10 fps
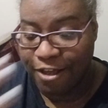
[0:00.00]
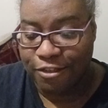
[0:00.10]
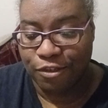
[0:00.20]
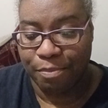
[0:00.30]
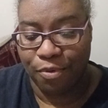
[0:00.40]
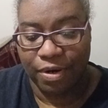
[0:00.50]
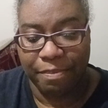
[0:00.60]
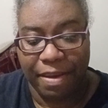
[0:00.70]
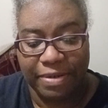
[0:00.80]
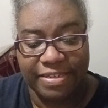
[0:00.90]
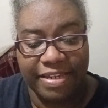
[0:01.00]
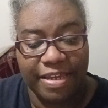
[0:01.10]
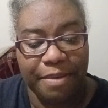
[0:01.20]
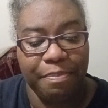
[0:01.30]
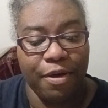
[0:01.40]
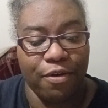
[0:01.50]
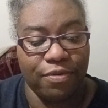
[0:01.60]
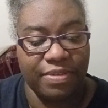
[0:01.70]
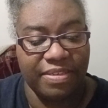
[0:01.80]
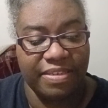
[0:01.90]
supported by 10
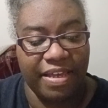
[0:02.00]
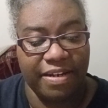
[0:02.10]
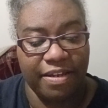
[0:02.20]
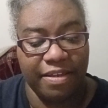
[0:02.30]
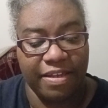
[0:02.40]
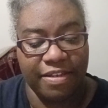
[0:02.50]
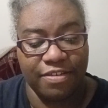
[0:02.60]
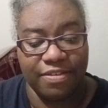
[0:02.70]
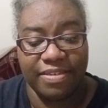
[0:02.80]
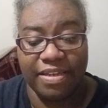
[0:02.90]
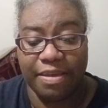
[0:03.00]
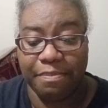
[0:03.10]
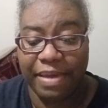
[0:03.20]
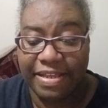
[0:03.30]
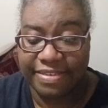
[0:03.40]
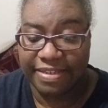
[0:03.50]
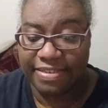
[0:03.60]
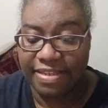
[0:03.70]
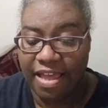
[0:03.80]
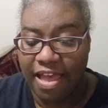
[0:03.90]
posts set into 10
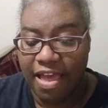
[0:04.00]
bases.